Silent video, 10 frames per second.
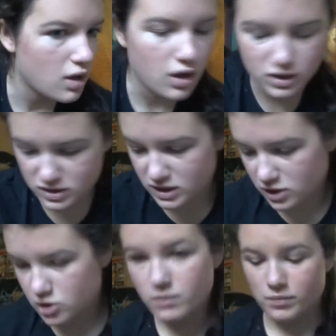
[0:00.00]
on
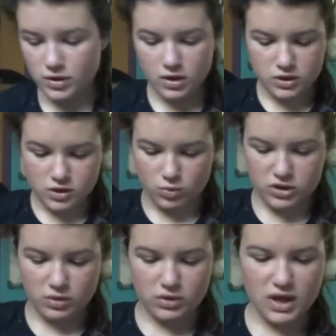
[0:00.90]
stage. So we're
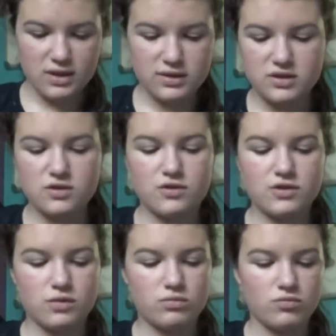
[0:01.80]
done with that. This is
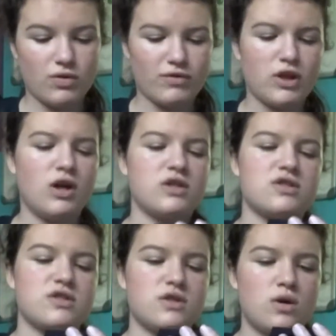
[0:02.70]
also Revlon. This
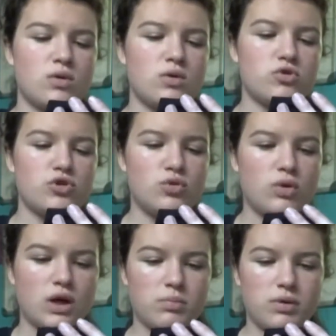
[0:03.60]
is 002
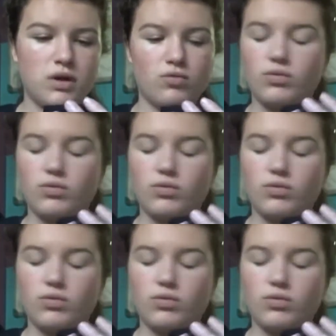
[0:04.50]
Hot Pink